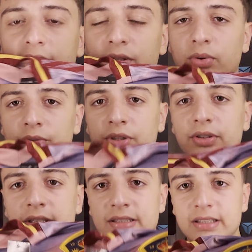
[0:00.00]
The quality
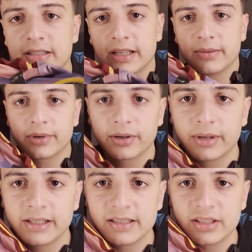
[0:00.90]
on it is insane. By the
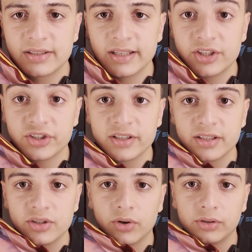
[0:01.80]
way, this is stitched, this
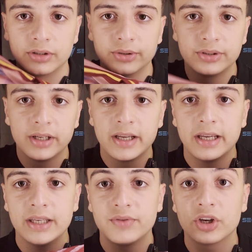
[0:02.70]
is not glued,
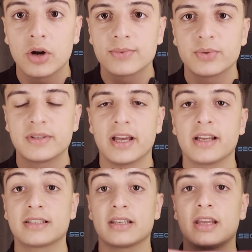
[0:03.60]
even comes with
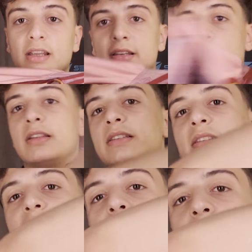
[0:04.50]
tags, and this
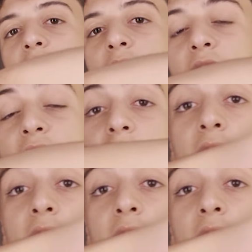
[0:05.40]
is the back of it.